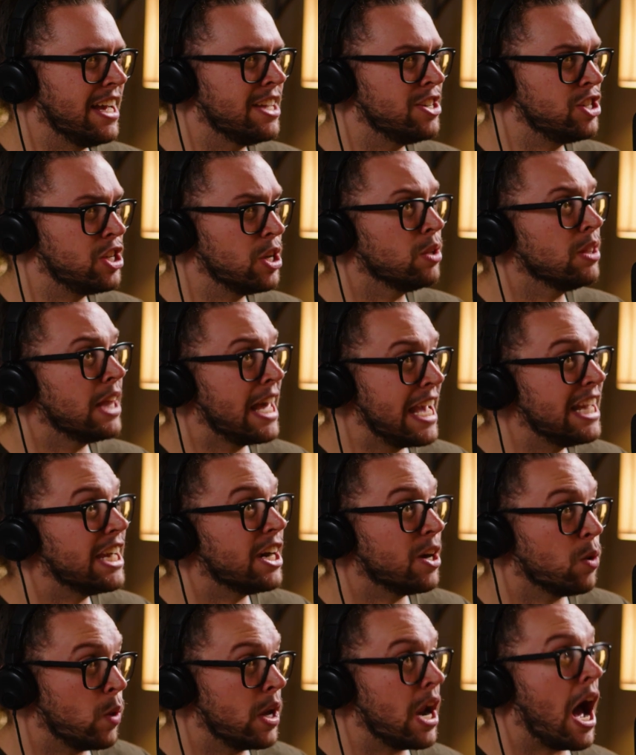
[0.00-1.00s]
until
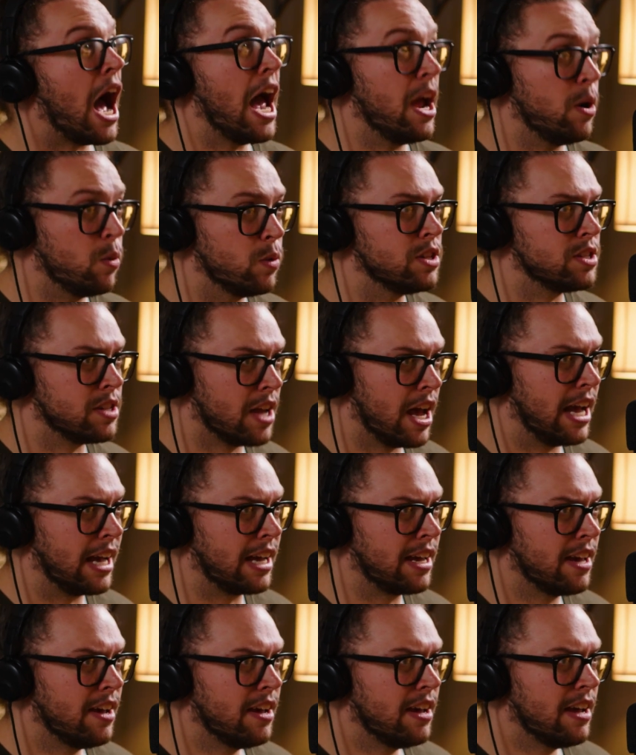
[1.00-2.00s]
later when I was
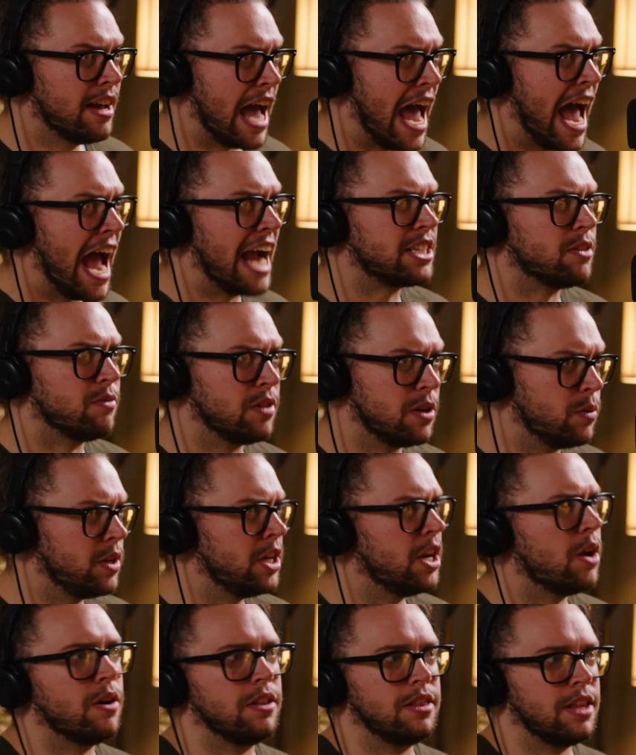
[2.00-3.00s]
like actively,
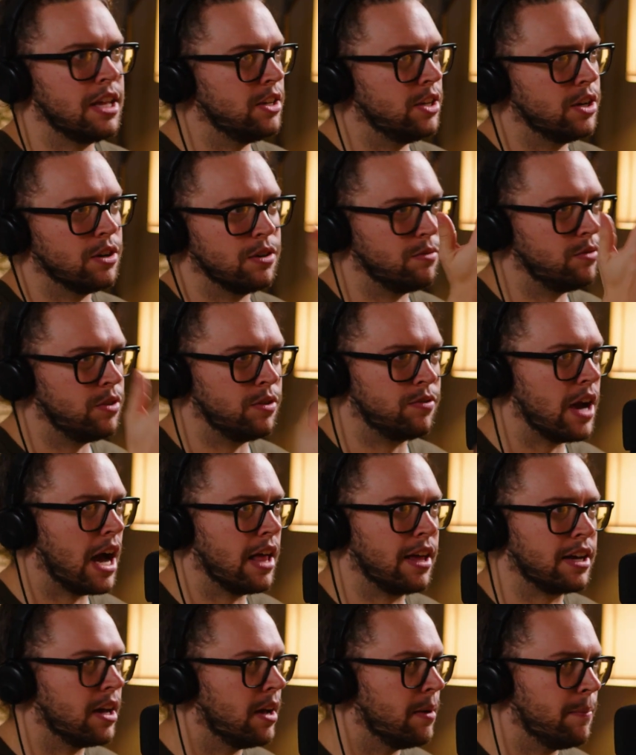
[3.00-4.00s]
you know, and then you you've
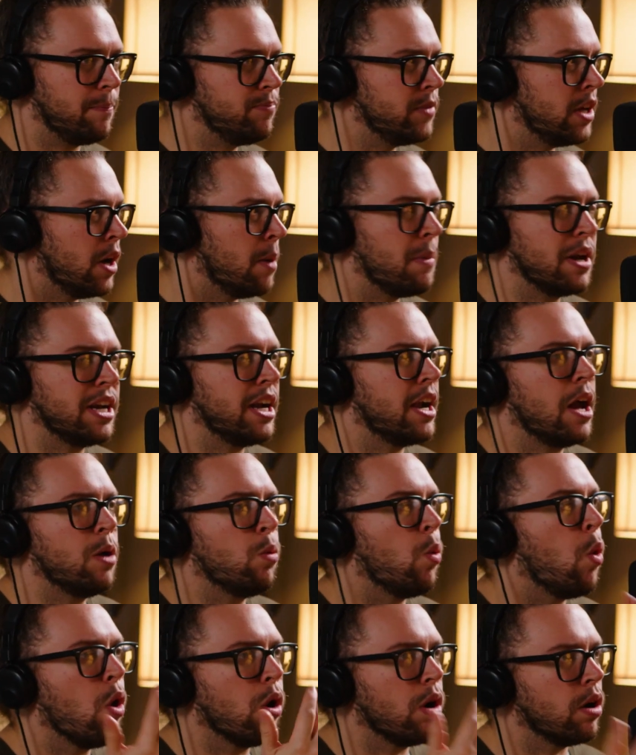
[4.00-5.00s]
got like a you know Monday Night
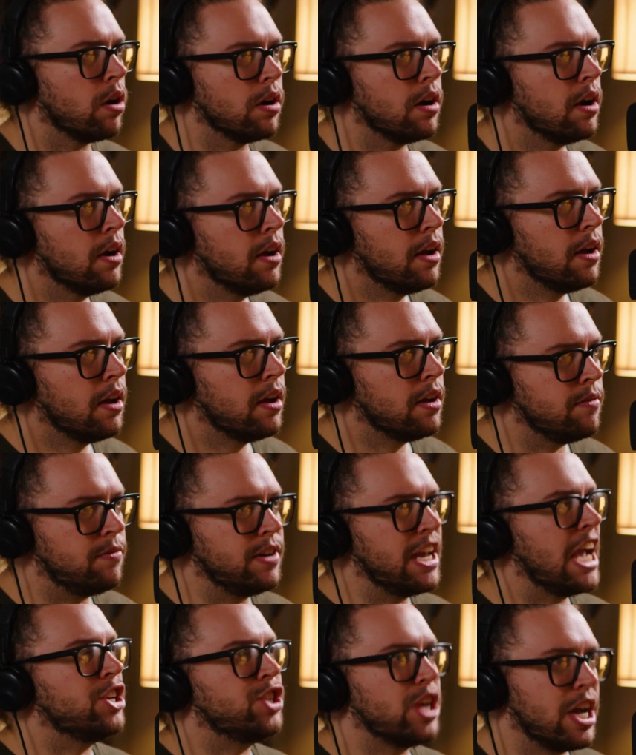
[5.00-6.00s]
War
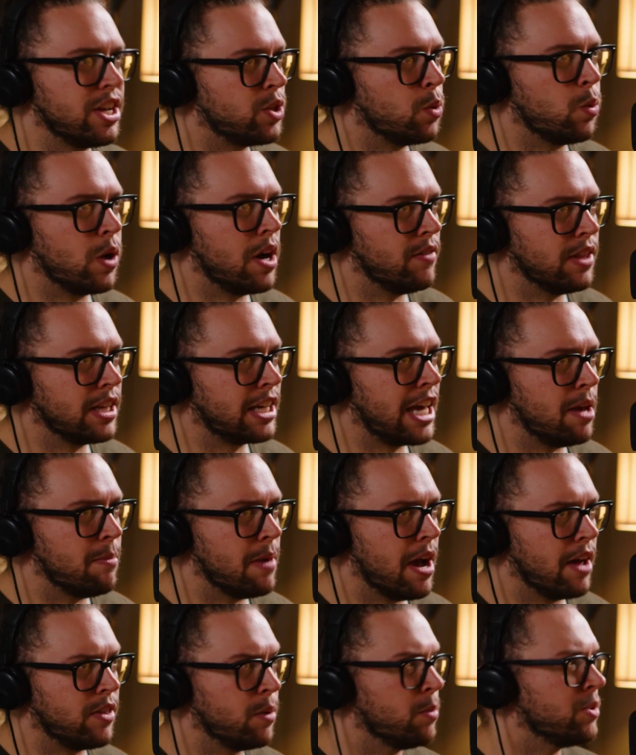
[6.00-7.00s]
VHS or whatever that came
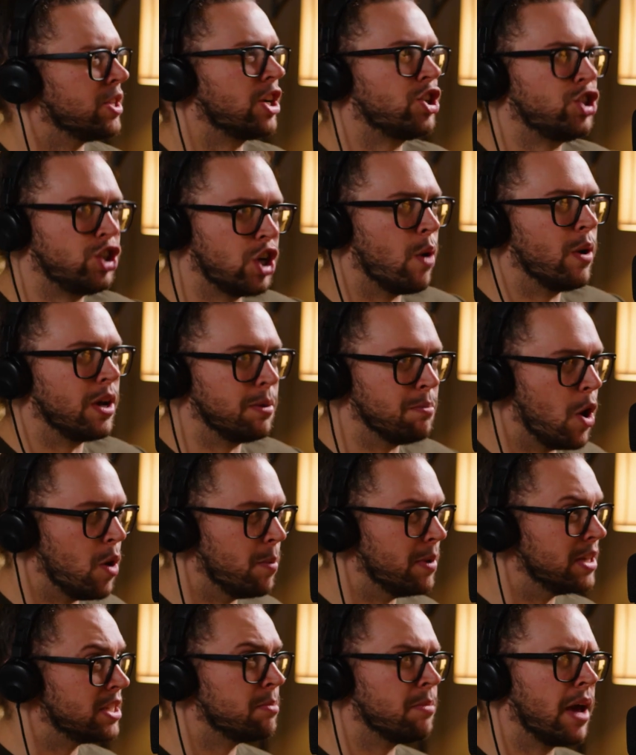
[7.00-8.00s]
out that was yeah. like showing
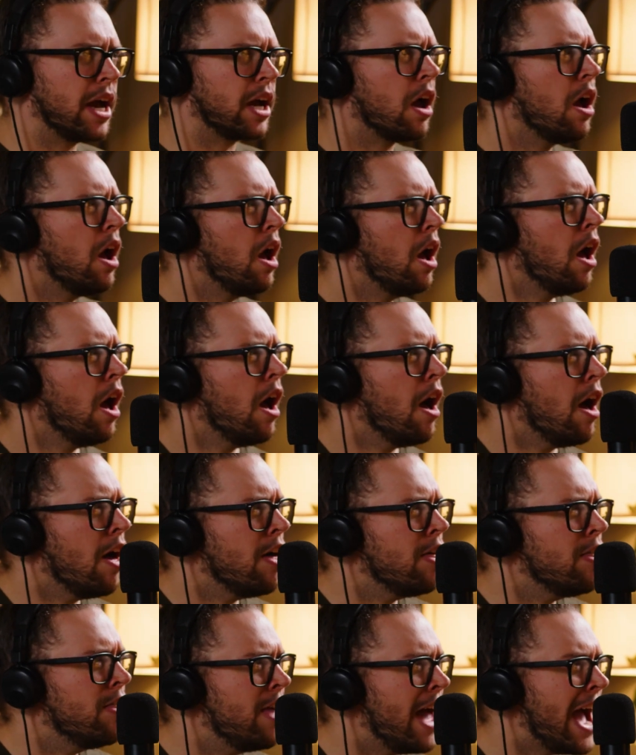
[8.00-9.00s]
moments. I'm like,
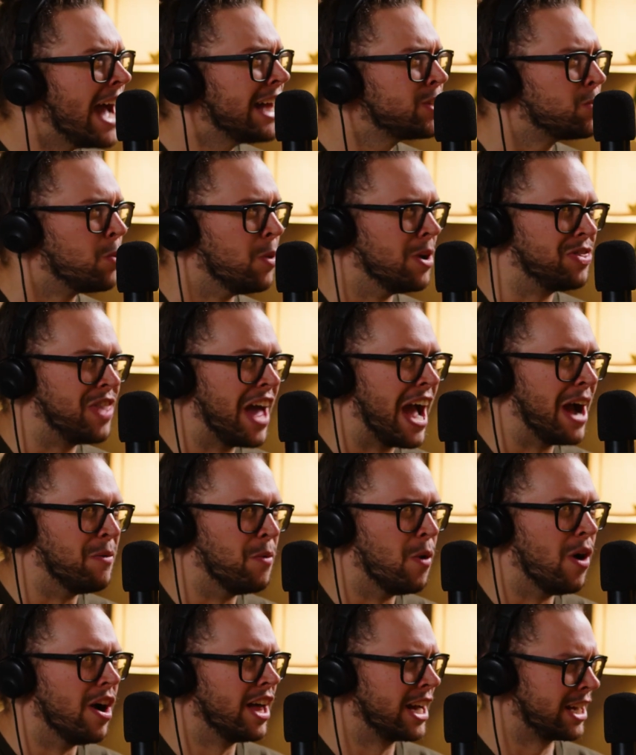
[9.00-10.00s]
that's what that
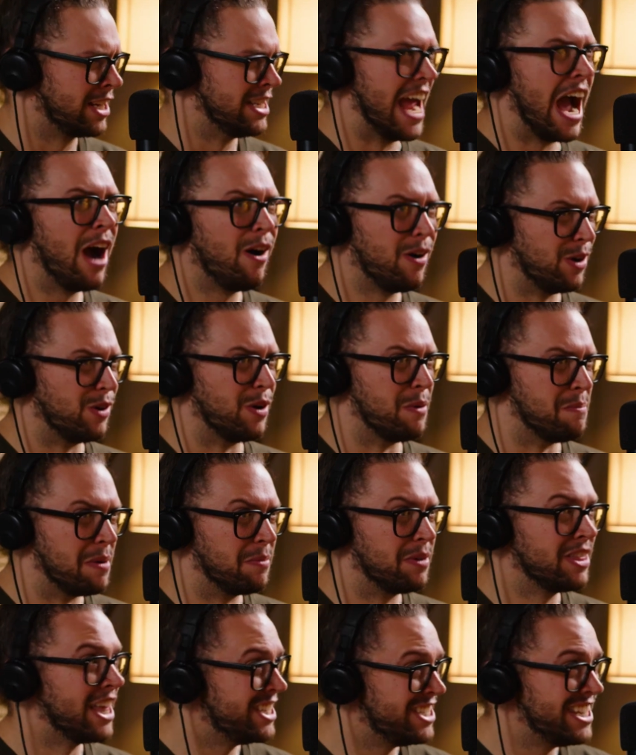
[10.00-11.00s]
was. Uh-huh. Now I
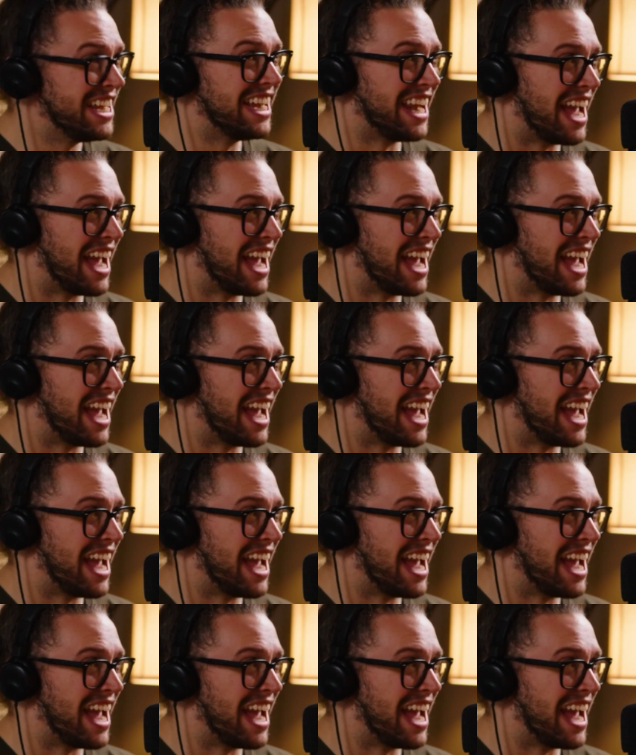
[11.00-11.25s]
remember that did